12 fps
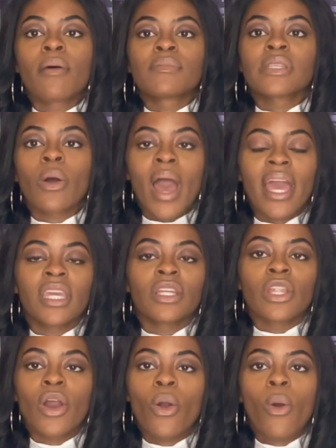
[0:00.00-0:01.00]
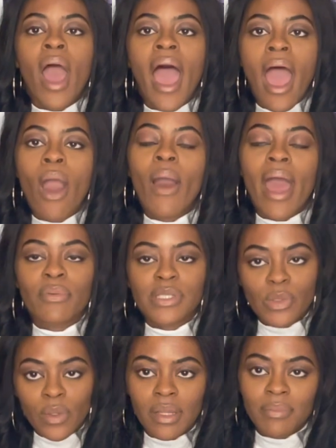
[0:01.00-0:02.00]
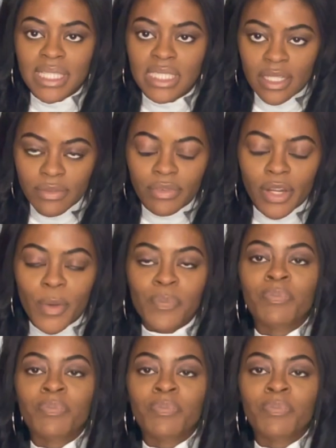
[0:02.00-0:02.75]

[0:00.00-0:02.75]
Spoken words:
so I could know how I was going to be different.